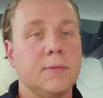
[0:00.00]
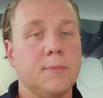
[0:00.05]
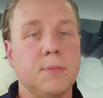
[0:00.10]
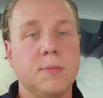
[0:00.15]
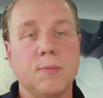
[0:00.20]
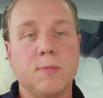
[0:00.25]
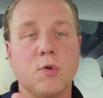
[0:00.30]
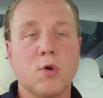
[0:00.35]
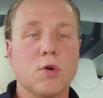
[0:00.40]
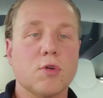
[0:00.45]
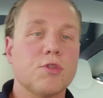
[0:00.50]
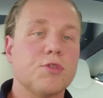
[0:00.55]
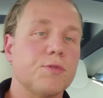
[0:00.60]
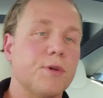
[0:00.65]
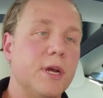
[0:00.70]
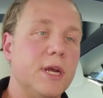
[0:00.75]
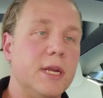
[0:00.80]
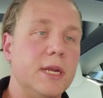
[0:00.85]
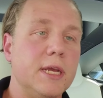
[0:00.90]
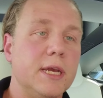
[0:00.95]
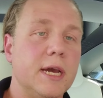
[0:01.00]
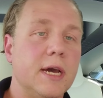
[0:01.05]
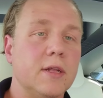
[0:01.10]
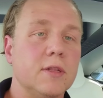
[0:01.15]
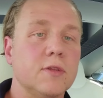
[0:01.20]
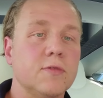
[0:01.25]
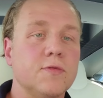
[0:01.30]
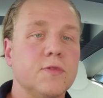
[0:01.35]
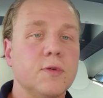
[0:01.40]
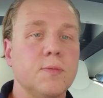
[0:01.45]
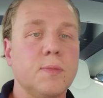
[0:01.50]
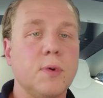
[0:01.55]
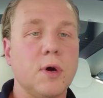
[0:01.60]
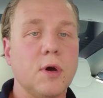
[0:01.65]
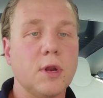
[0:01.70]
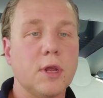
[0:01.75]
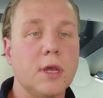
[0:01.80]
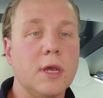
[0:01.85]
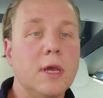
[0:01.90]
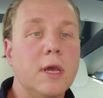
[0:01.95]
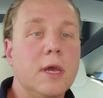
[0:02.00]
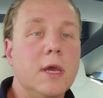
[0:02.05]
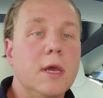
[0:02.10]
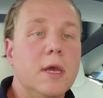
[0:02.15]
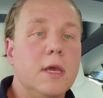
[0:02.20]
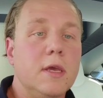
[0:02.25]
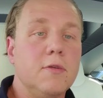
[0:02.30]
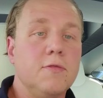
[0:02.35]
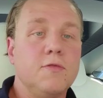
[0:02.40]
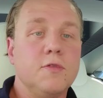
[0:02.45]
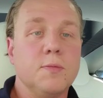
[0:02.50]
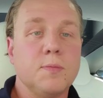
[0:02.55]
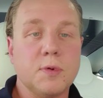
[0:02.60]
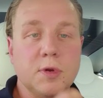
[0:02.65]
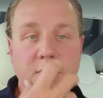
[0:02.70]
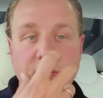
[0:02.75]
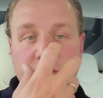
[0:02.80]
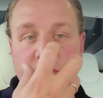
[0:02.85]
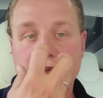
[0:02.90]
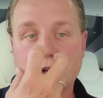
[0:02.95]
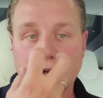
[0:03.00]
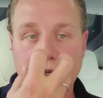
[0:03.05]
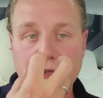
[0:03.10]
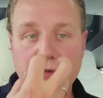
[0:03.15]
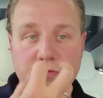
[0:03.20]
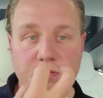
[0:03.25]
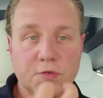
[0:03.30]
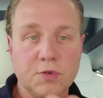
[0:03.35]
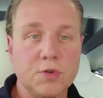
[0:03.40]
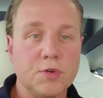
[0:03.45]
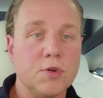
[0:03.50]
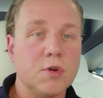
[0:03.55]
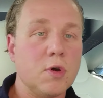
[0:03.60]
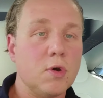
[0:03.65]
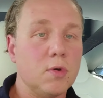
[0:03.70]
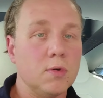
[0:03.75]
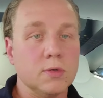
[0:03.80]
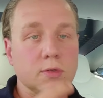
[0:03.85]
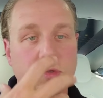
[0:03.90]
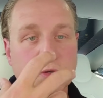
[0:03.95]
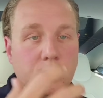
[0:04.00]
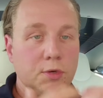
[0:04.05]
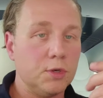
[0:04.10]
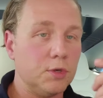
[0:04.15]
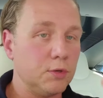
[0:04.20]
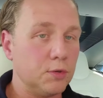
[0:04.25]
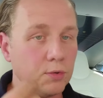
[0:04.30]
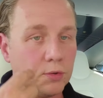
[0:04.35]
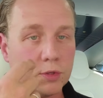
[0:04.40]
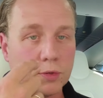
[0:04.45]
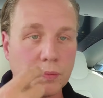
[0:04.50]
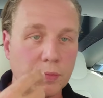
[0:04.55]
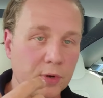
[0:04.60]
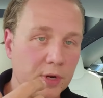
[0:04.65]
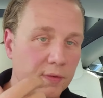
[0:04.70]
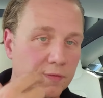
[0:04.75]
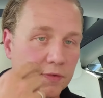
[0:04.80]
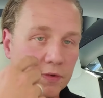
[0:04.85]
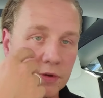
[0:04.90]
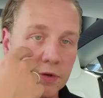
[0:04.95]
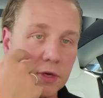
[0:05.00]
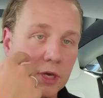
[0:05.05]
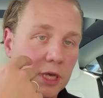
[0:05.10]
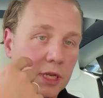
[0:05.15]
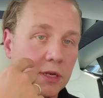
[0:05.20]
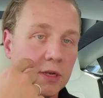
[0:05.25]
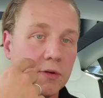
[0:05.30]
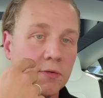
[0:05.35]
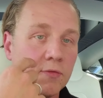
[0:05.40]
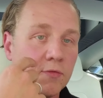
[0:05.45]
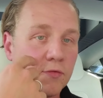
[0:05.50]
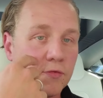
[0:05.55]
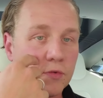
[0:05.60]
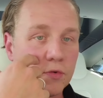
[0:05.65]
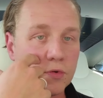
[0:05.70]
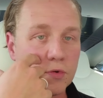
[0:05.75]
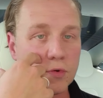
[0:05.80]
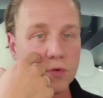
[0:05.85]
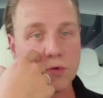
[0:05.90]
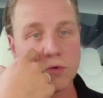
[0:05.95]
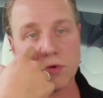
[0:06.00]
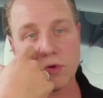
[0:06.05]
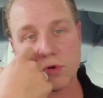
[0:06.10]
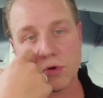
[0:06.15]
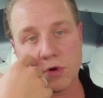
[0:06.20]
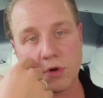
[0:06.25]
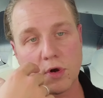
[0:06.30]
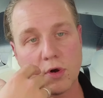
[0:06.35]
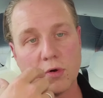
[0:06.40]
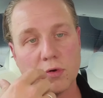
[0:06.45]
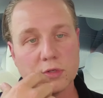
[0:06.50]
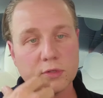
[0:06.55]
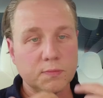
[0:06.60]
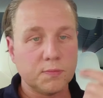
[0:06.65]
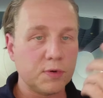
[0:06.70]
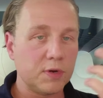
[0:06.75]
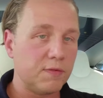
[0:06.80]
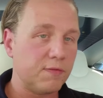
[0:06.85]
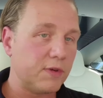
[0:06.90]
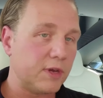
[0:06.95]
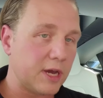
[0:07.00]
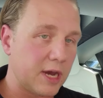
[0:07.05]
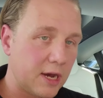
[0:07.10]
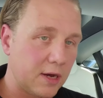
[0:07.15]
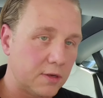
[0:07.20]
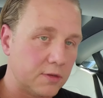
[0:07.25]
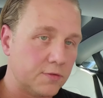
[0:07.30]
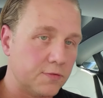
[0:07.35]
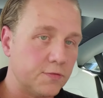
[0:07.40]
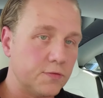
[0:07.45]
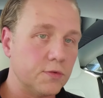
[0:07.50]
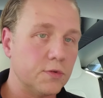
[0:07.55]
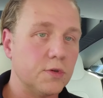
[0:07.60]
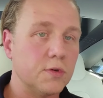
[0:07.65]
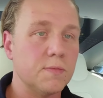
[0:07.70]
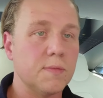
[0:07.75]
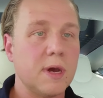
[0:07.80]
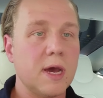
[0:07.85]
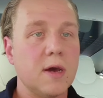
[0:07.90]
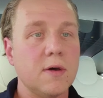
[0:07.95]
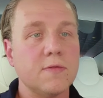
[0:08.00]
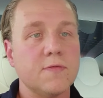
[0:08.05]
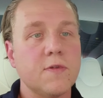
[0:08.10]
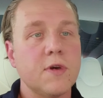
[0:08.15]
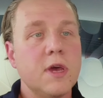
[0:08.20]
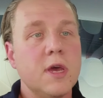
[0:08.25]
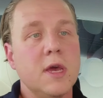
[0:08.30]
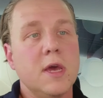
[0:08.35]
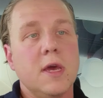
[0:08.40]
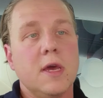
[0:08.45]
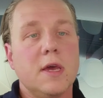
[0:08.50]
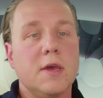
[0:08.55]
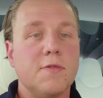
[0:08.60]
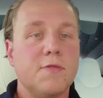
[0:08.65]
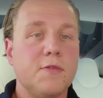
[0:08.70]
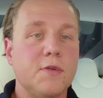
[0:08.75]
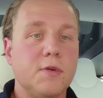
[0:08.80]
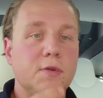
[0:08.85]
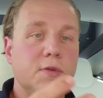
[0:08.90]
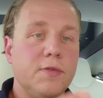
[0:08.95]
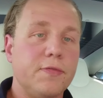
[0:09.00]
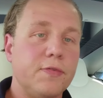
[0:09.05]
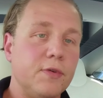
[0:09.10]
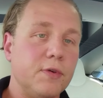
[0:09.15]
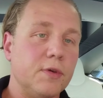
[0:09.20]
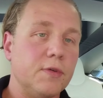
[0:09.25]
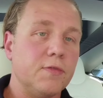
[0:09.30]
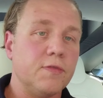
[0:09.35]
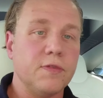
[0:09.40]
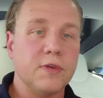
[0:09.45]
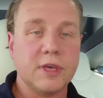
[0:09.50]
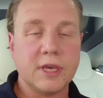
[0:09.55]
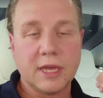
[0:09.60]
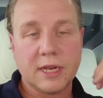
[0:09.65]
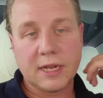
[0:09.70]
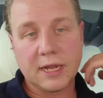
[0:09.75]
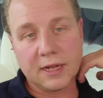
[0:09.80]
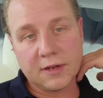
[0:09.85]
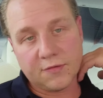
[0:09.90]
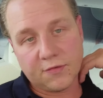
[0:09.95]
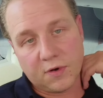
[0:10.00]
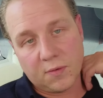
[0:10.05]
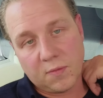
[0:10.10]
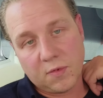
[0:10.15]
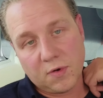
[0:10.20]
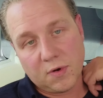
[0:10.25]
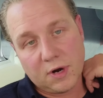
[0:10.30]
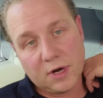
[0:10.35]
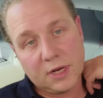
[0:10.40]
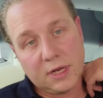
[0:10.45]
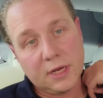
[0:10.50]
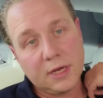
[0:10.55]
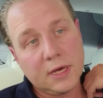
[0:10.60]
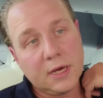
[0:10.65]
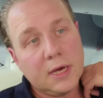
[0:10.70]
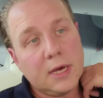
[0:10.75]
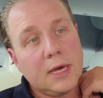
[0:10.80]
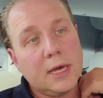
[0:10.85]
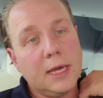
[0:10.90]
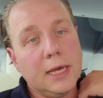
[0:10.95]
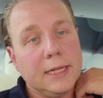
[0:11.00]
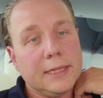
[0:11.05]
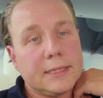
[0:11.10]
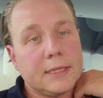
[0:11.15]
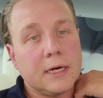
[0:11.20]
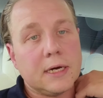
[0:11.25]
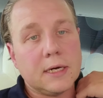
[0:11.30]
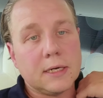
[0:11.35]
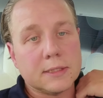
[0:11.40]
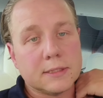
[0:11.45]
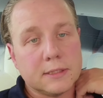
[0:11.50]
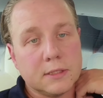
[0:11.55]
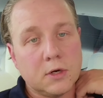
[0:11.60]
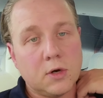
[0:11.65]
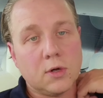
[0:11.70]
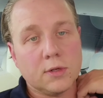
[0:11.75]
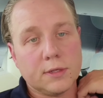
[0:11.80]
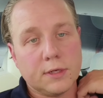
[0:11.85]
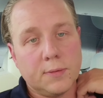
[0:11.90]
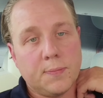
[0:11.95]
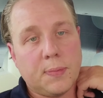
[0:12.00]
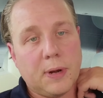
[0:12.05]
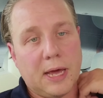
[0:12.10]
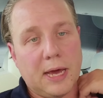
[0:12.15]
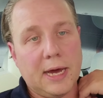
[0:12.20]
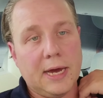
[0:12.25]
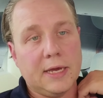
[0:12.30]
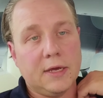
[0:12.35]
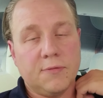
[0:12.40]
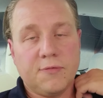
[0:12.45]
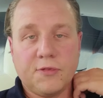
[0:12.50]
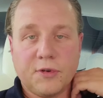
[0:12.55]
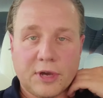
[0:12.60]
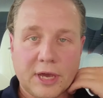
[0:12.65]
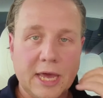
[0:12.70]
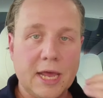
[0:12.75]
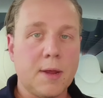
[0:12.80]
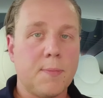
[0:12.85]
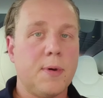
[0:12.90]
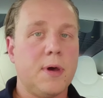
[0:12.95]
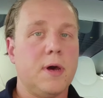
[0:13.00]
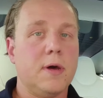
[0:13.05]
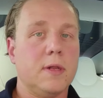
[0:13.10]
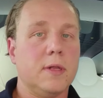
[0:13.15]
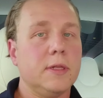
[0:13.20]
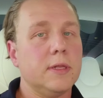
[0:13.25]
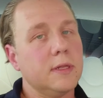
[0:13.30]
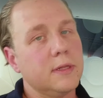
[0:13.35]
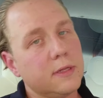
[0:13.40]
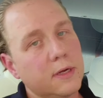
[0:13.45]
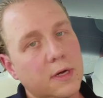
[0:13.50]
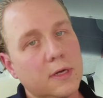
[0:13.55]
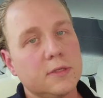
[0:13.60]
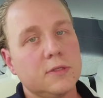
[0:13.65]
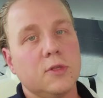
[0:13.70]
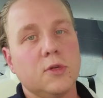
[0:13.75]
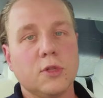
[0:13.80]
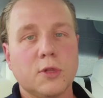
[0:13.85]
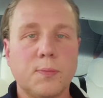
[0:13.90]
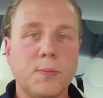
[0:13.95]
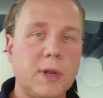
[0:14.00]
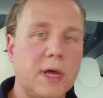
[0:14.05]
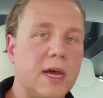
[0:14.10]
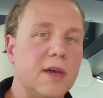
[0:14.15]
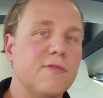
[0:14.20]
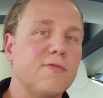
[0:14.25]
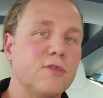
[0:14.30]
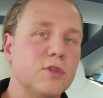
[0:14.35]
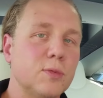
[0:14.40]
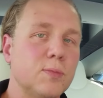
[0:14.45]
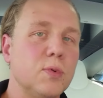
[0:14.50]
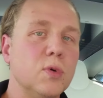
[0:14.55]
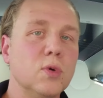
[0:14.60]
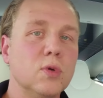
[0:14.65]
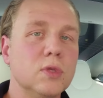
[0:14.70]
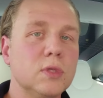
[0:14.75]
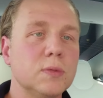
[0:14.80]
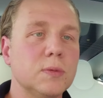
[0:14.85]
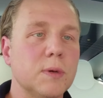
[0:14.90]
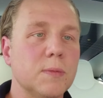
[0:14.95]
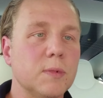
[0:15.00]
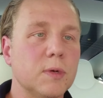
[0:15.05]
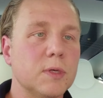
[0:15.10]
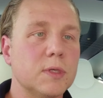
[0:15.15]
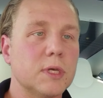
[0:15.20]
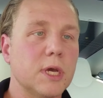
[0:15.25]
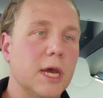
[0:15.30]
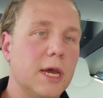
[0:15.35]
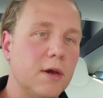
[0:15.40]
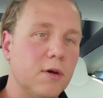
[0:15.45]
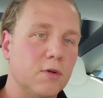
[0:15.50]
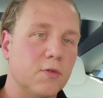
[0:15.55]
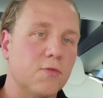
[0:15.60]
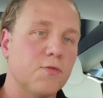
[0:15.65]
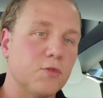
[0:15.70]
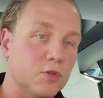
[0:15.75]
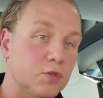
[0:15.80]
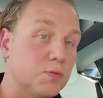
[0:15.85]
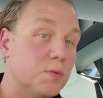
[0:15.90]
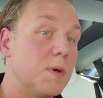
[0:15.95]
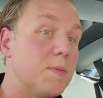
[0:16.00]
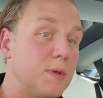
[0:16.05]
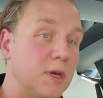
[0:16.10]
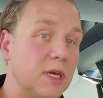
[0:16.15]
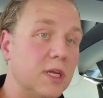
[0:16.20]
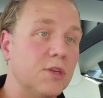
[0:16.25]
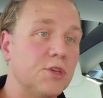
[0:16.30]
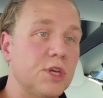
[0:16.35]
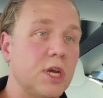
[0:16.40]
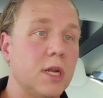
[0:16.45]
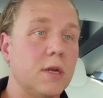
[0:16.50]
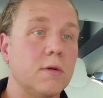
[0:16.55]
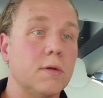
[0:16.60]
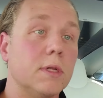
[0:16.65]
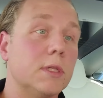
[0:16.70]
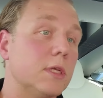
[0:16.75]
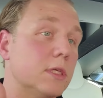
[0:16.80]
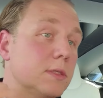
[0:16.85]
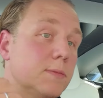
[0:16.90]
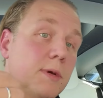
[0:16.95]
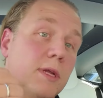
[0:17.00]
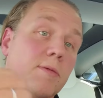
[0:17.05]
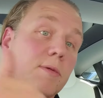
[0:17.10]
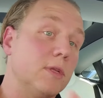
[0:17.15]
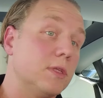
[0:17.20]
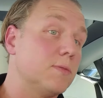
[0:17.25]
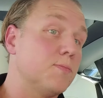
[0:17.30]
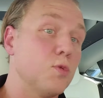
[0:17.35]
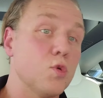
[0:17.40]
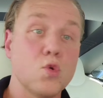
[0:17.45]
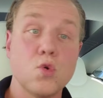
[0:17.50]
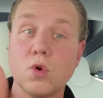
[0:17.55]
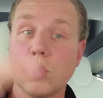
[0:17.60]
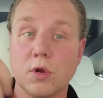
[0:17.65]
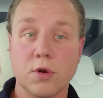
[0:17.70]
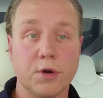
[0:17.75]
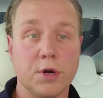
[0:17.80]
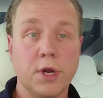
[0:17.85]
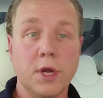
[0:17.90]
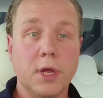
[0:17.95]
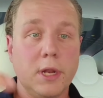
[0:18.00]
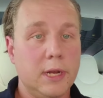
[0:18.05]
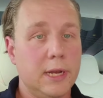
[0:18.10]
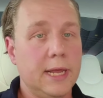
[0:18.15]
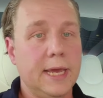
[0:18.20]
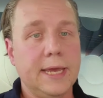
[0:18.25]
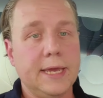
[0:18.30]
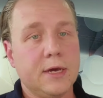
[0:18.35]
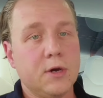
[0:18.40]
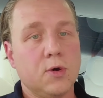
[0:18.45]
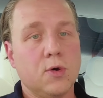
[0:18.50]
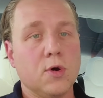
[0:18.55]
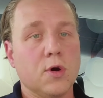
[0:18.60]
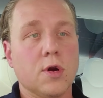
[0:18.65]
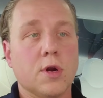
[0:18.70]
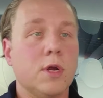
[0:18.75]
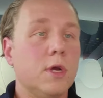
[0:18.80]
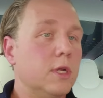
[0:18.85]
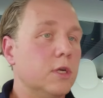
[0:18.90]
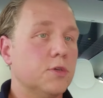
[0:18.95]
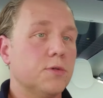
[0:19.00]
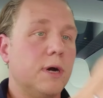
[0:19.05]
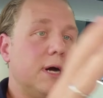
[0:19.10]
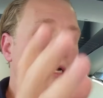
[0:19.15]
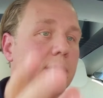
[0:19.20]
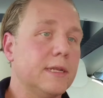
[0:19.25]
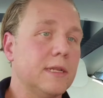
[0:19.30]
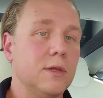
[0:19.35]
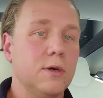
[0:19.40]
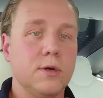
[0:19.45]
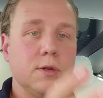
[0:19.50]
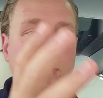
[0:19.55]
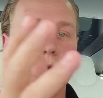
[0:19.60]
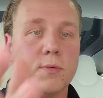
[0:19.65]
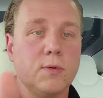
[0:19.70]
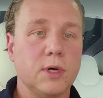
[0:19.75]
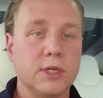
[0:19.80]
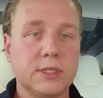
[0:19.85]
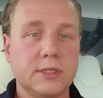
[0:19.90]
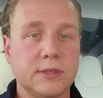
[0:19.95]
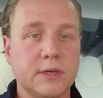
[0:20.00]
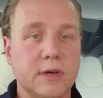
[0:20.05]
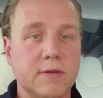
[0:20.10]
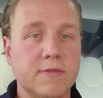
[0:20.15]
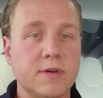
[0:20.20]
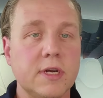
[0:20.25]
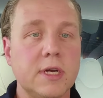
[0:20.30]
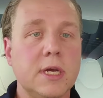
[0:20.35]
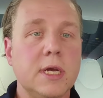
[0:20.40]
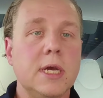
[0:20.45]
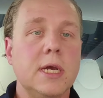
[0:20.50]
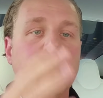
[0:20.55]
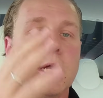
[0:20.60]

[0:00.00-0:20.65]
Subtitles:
the more training out of your body, if you breathe just through your nose, or you do the breathing in through your nose and breathing out through your mouth, if you get that from running, it does not apply, and forget about it. It does not apply for the pool swimmers or for swimming in general. It doesn't matter whether it's pool or lake or triathlon or whatsoever.